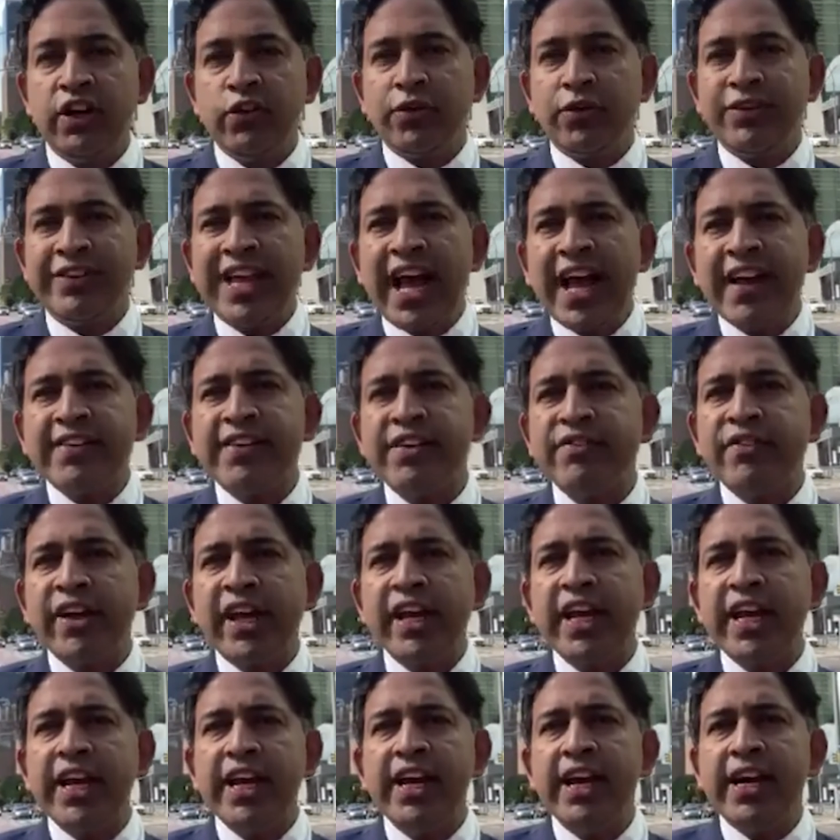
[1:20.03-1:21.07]
So that's a
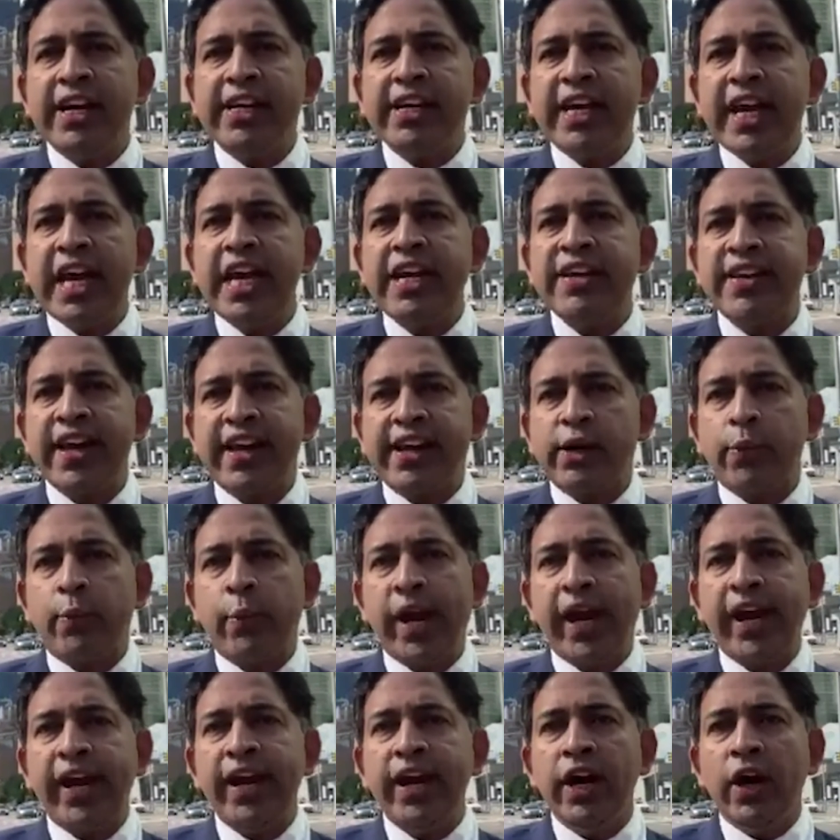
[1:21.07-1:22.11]
very key
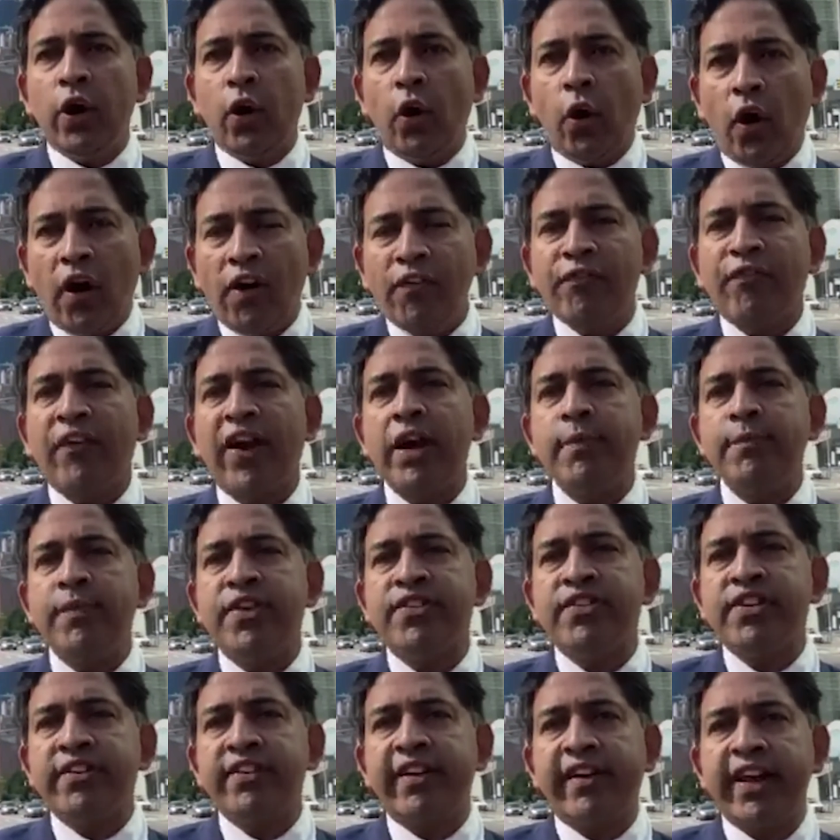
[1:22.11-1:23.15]
takeaway of Prime
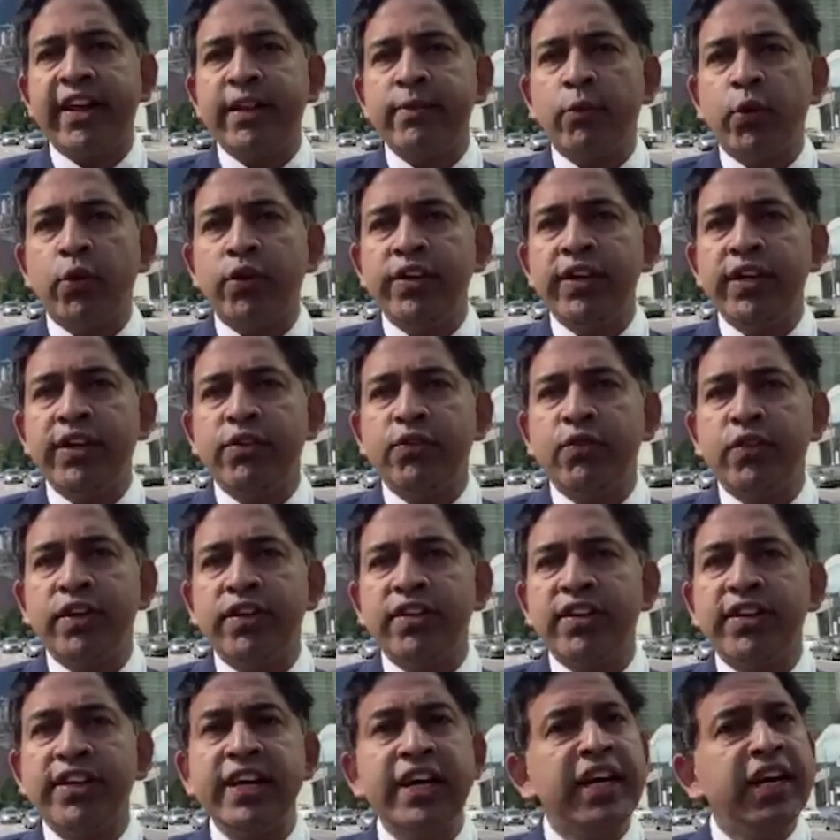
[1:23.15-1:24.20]
Minister Narendra Modi's
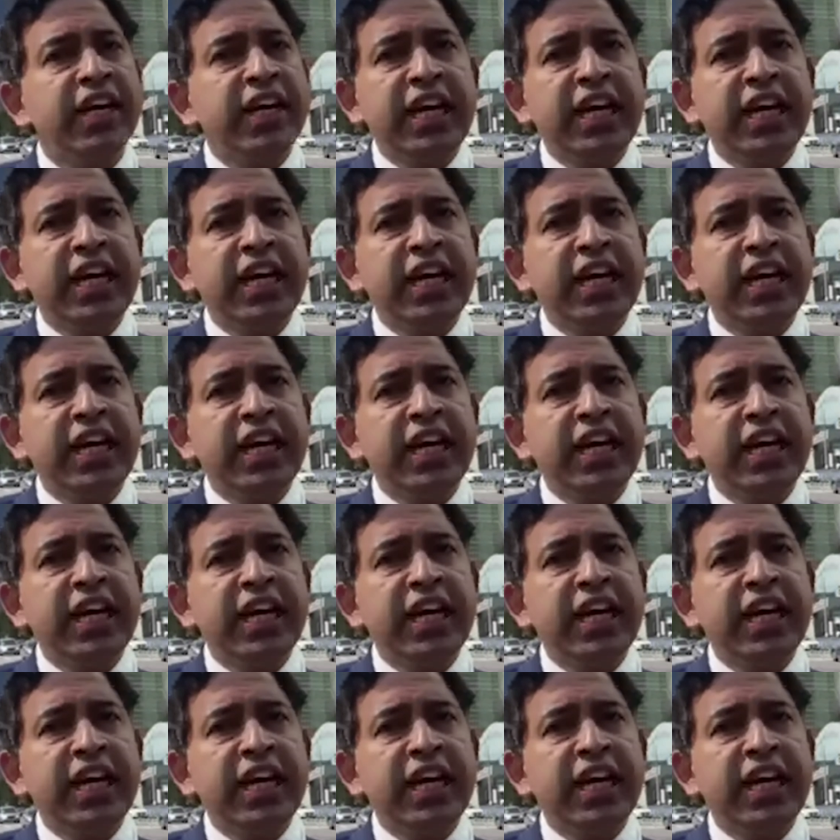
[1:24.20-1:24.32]
visit.